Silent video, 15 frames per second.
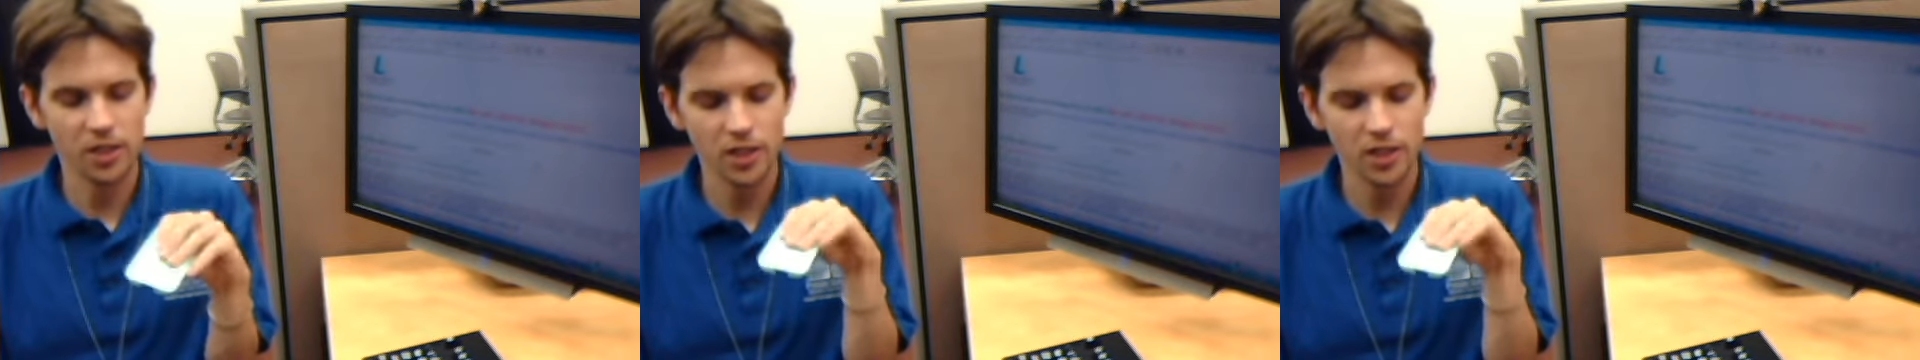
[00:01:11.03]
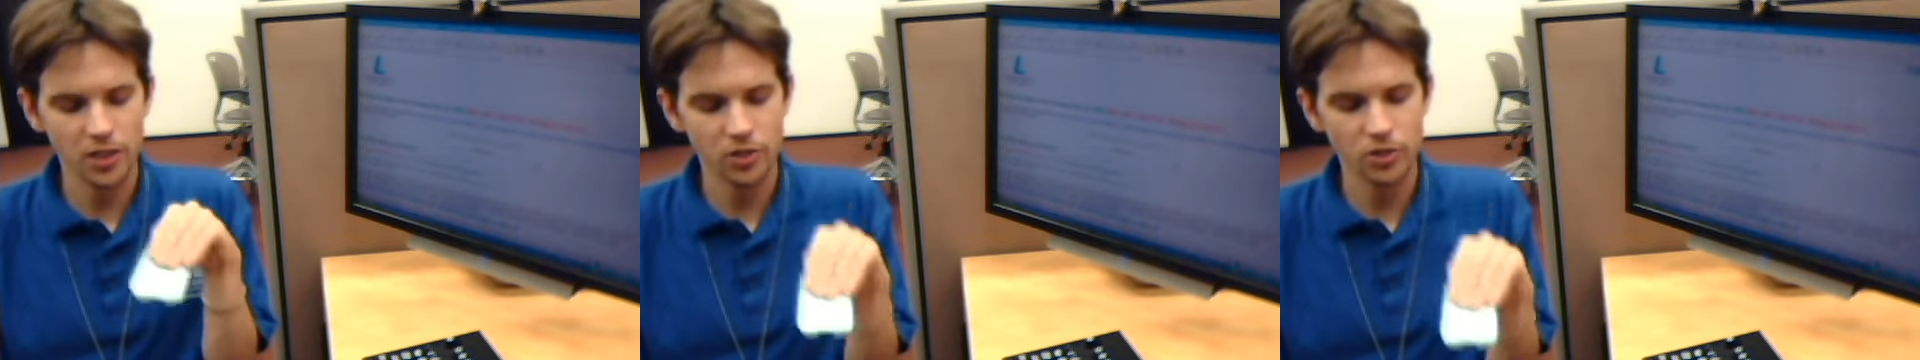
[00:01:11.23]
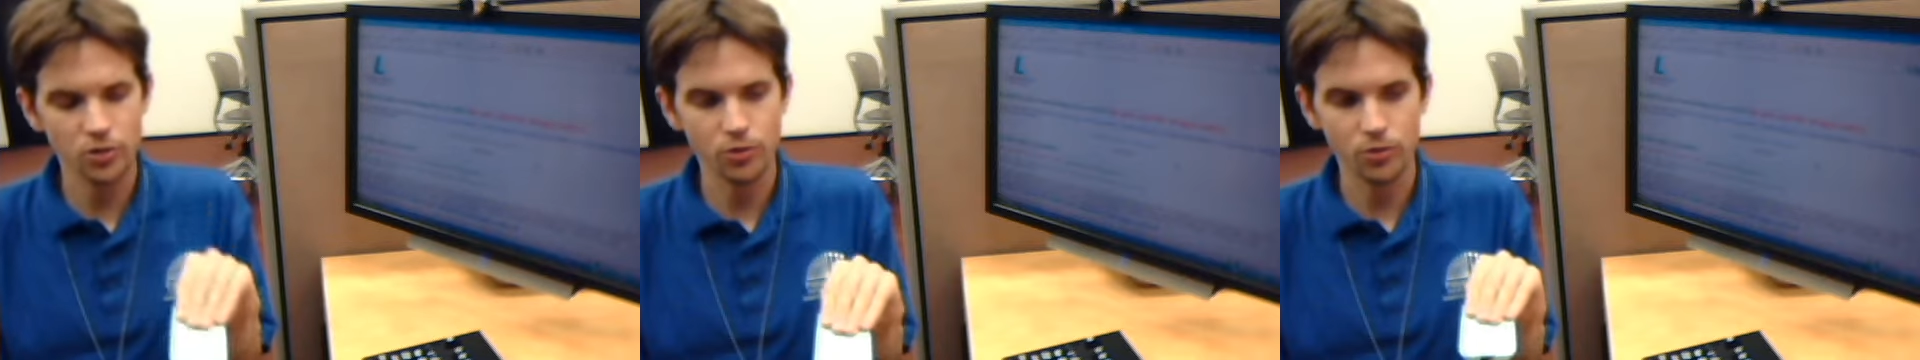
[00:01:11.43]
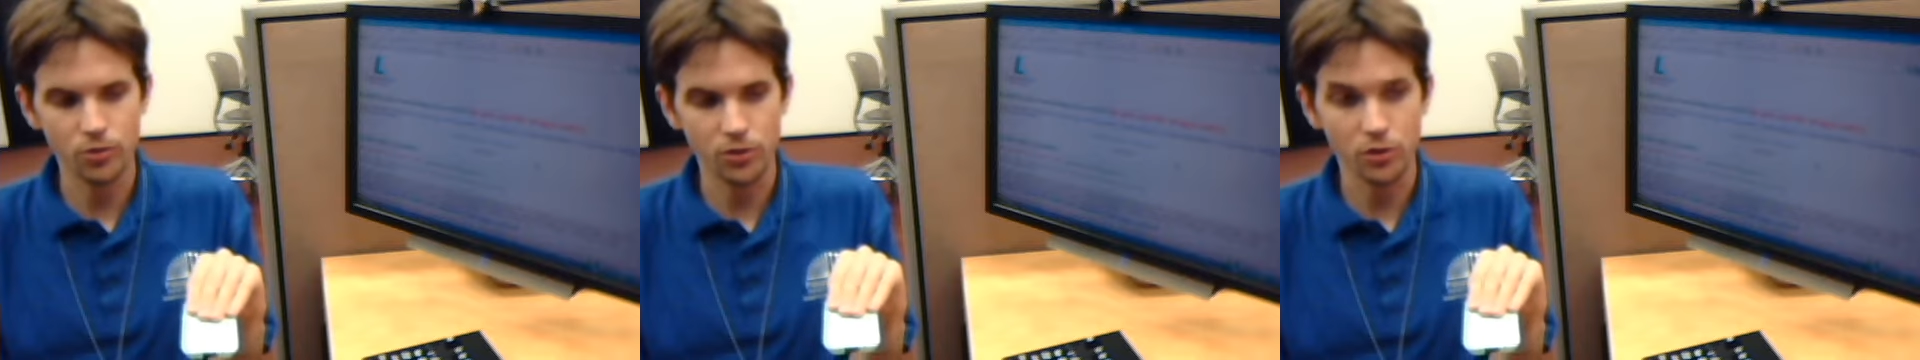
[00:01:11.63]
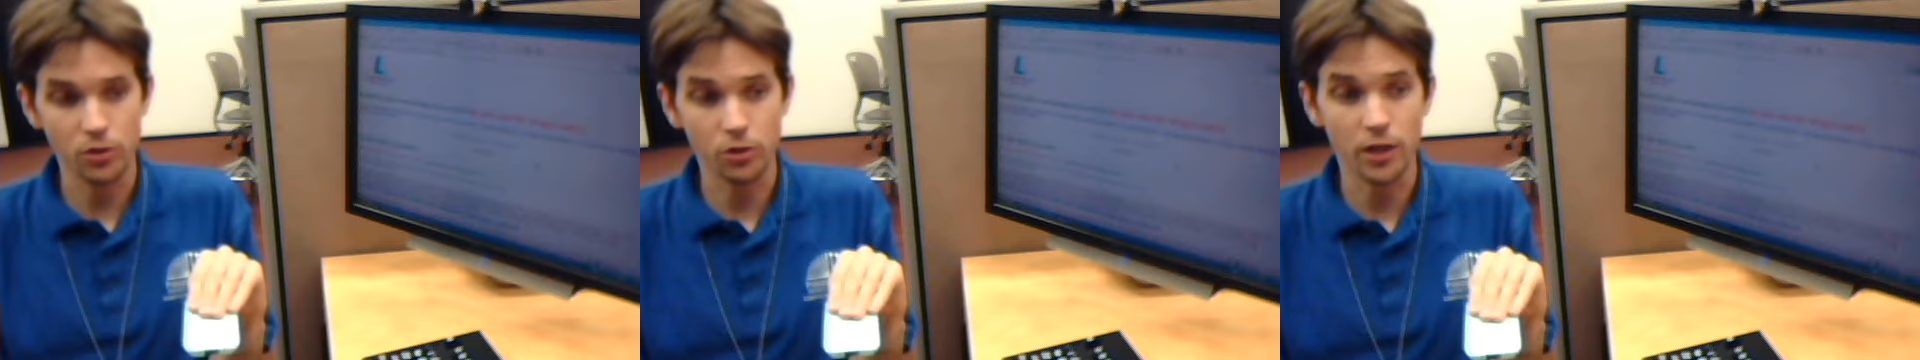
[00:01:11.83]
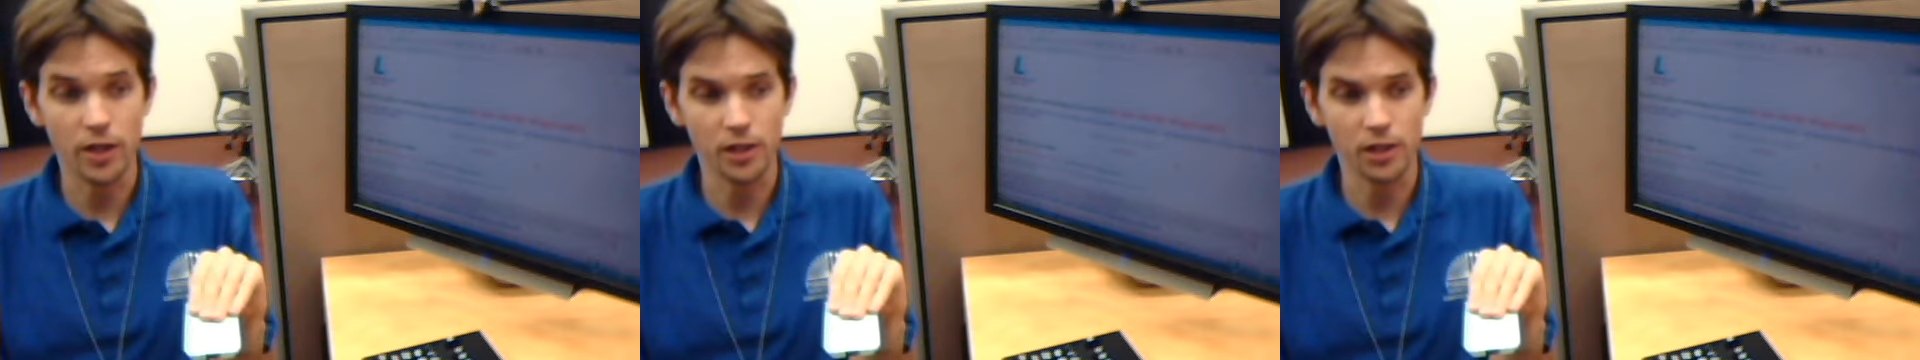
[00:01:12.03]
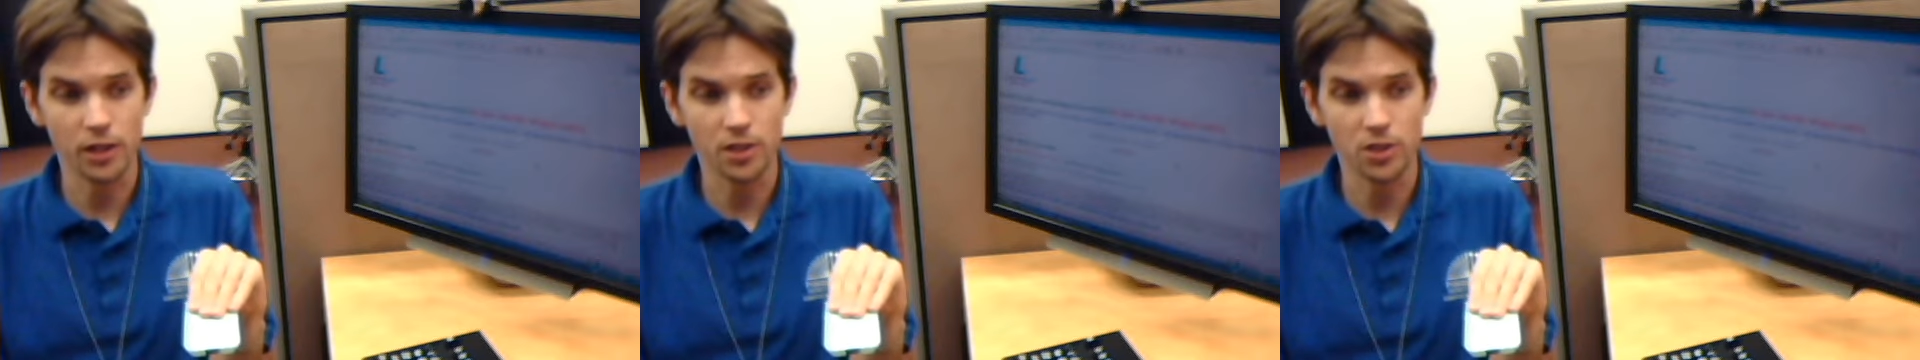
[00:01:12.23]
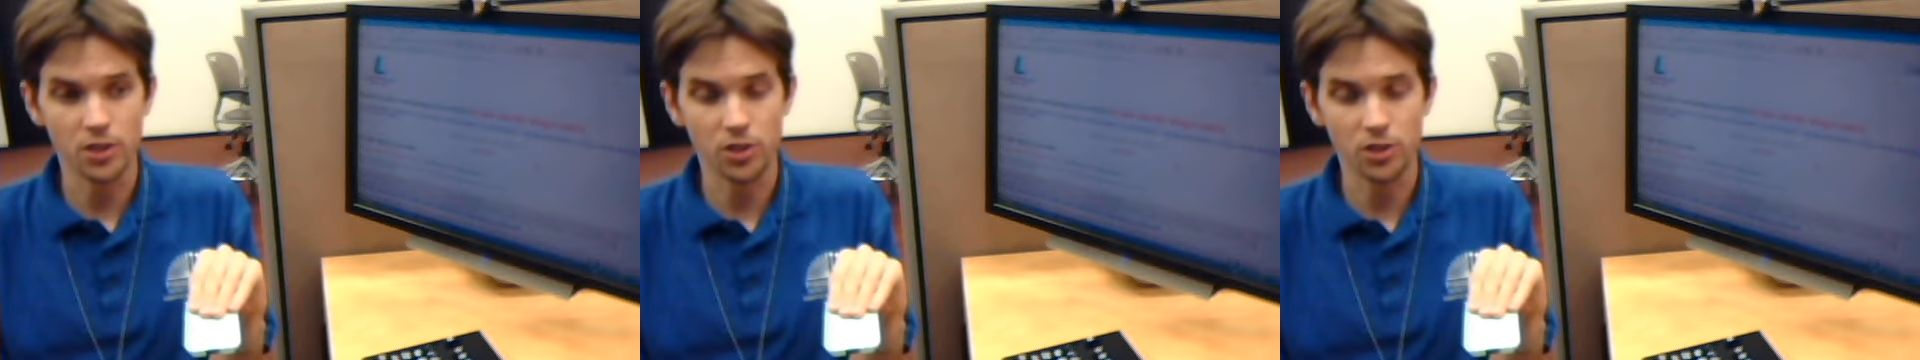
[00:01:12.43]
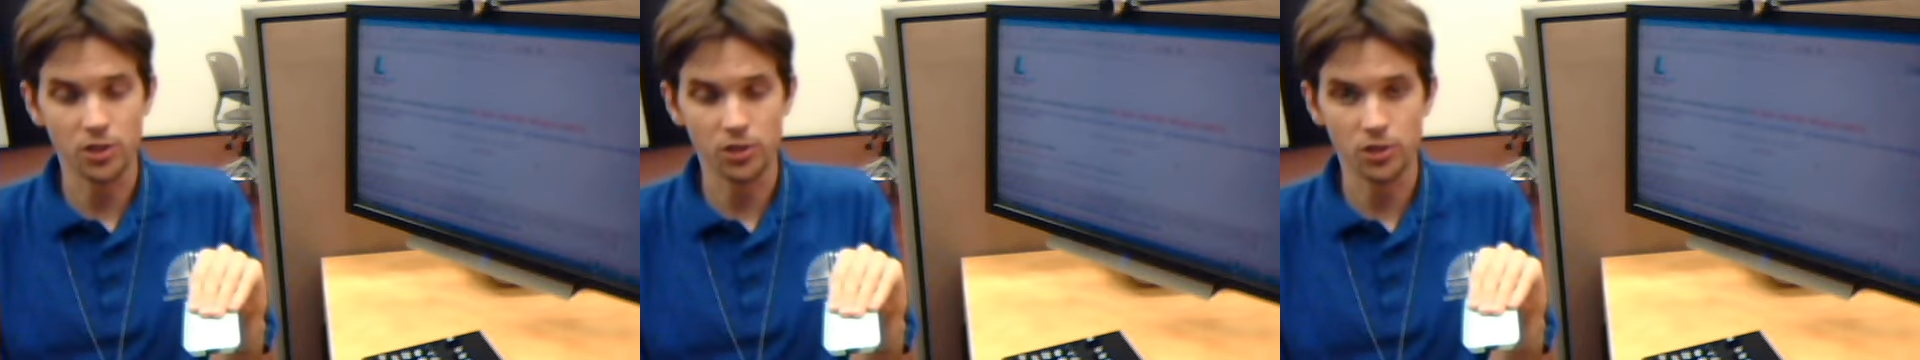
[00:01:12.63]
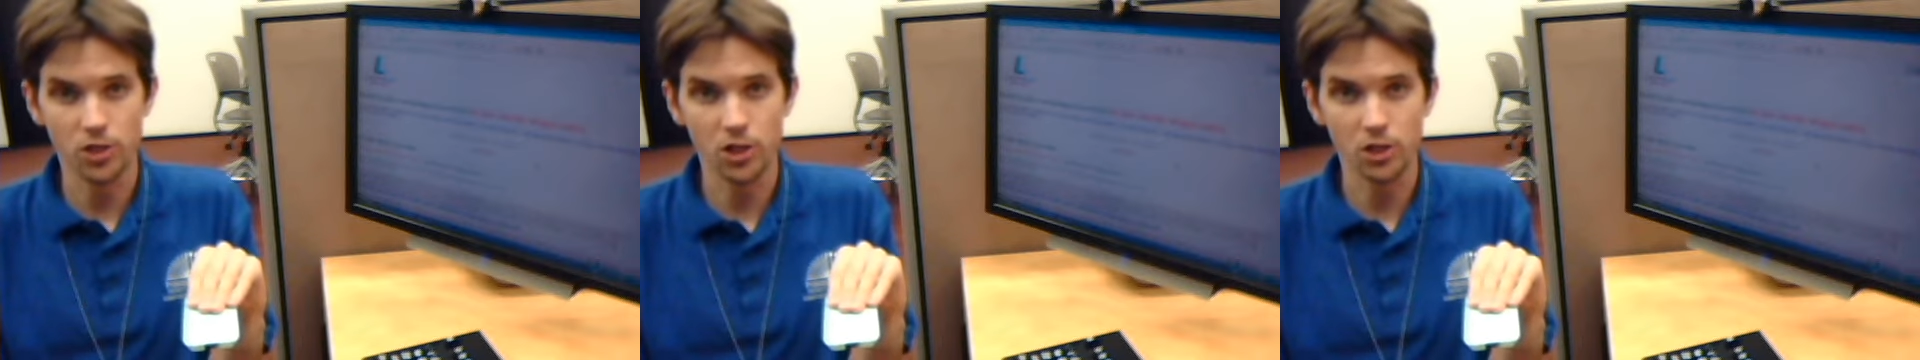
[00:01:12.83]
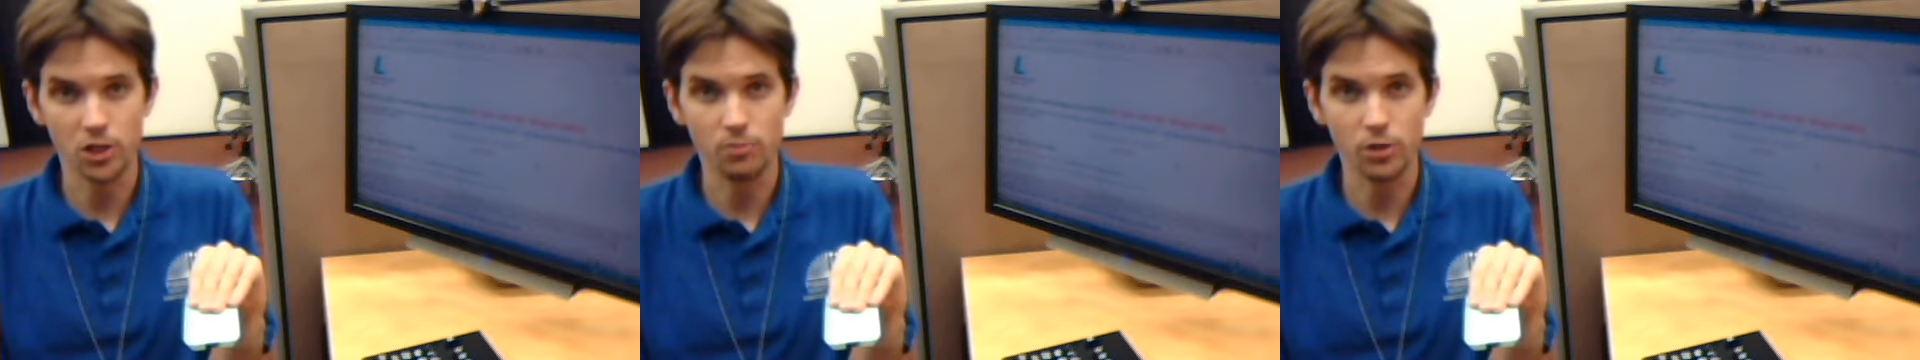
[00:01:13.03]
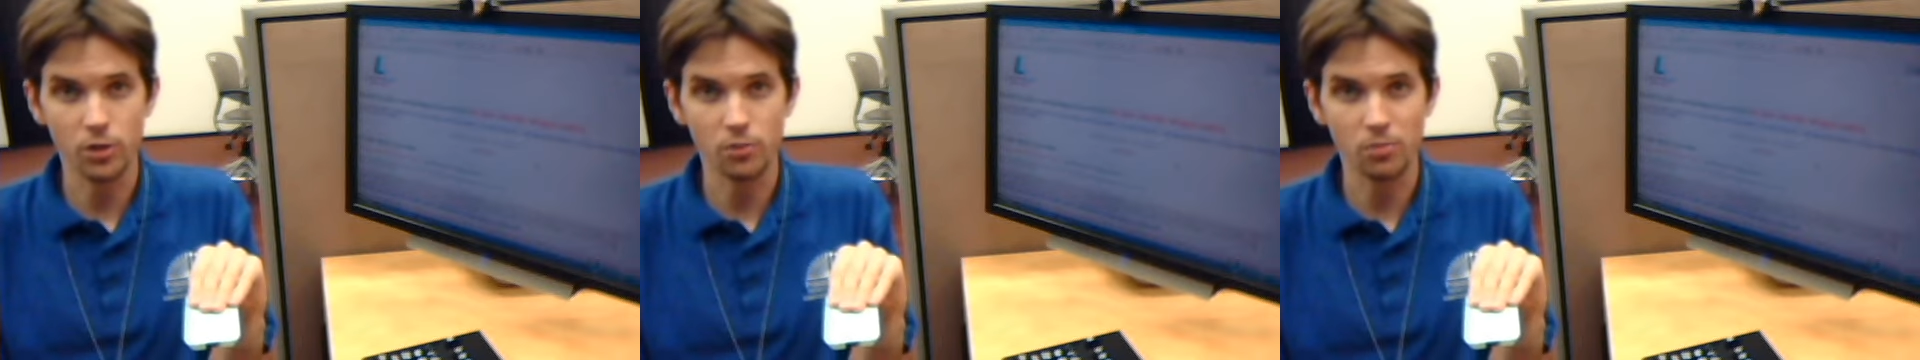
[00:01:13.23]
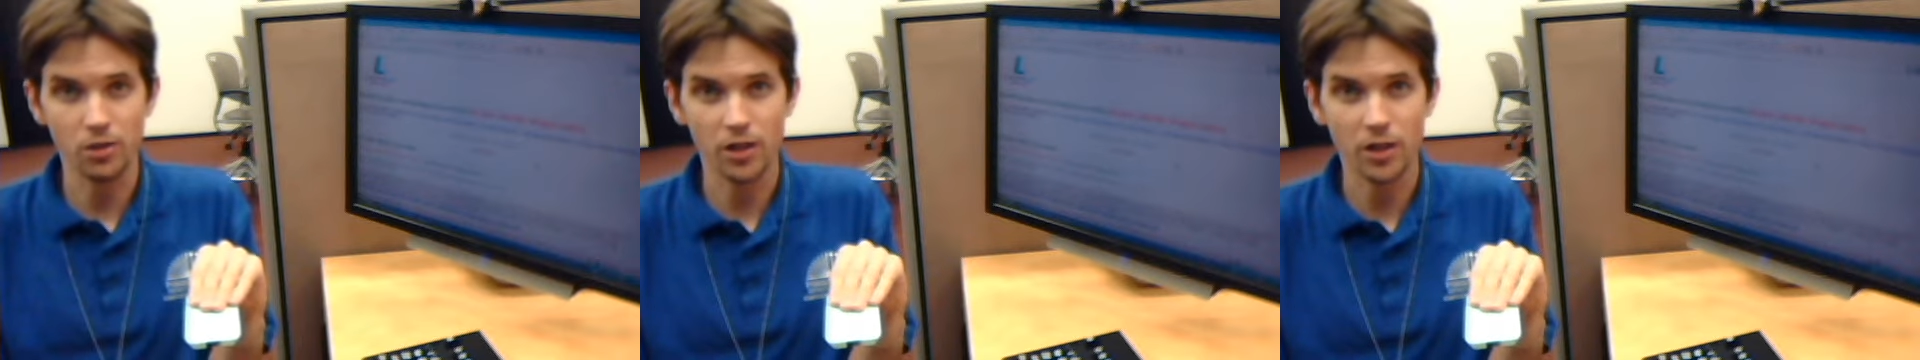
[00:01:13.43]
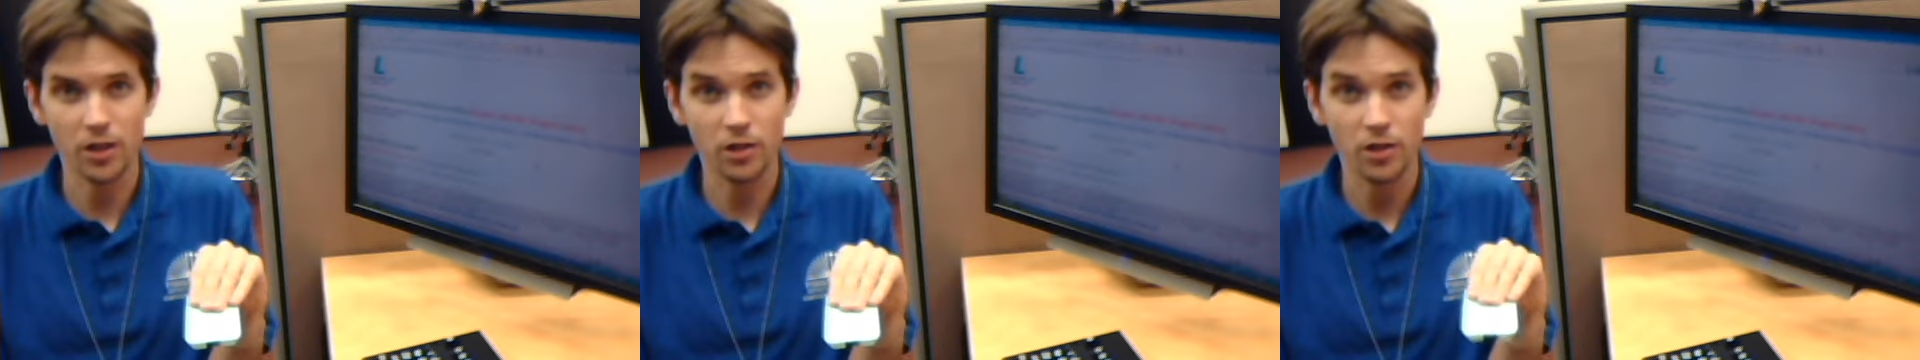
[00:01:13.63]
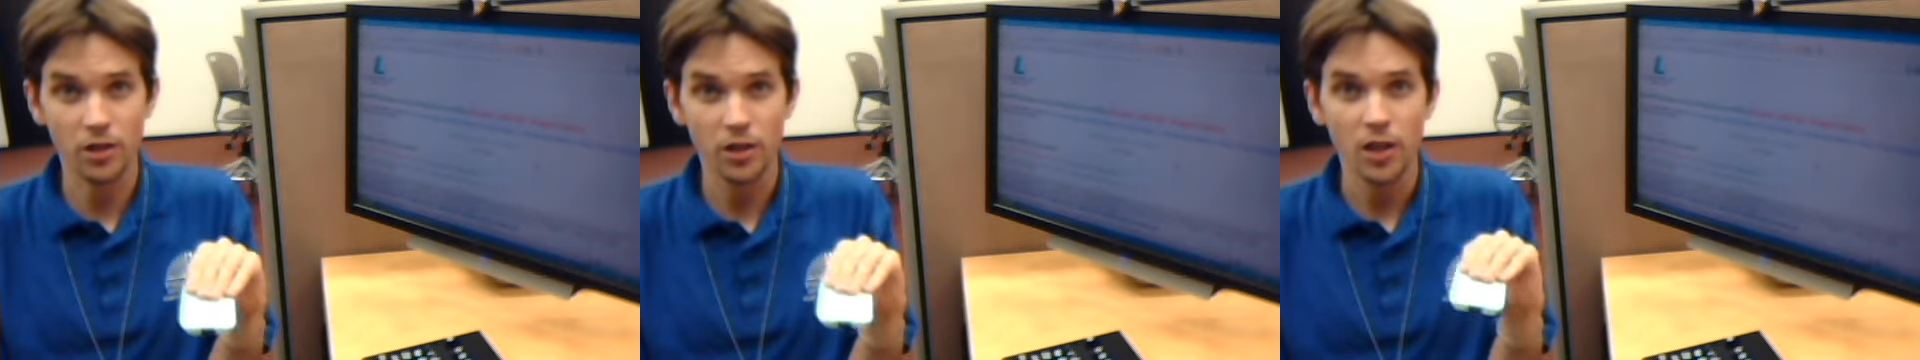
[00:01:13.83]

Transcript: into your NLS Digital Talking Book Player